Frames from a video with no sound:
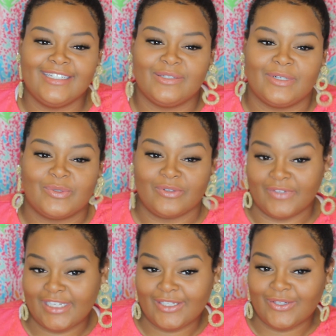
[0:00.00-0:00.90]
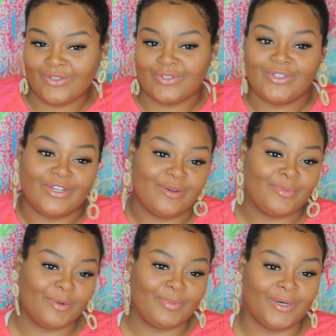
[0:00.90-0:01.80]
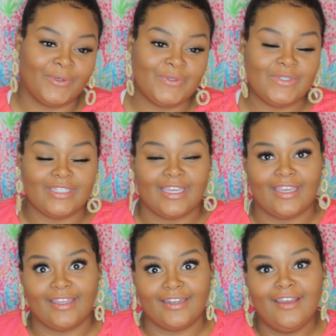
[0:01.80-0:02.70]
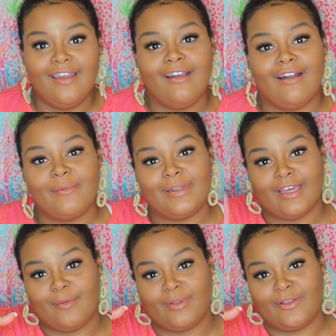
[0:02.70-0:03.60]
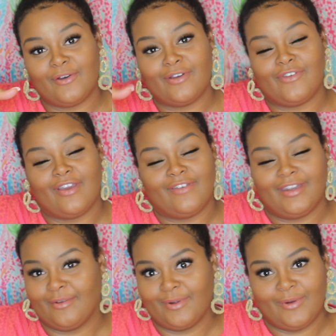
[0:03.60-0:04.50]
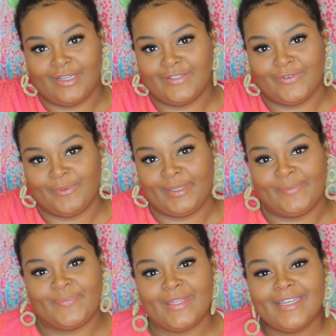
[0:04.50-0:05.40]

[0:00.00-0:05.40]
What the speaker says: to watch more videos or look up more posts, and comment down below if you have any requests for me.